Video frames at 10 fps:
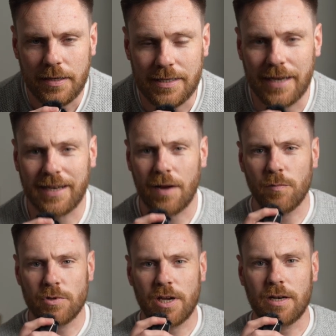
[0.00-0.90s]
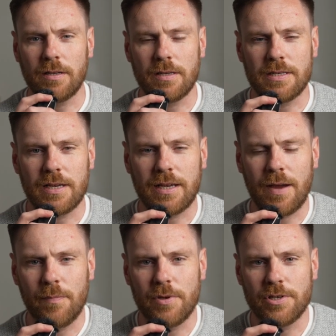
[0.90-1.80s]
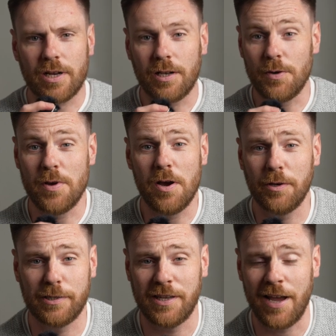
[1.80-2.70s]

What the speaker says: Is it a camera channel? Is it a camping channel? Who knows?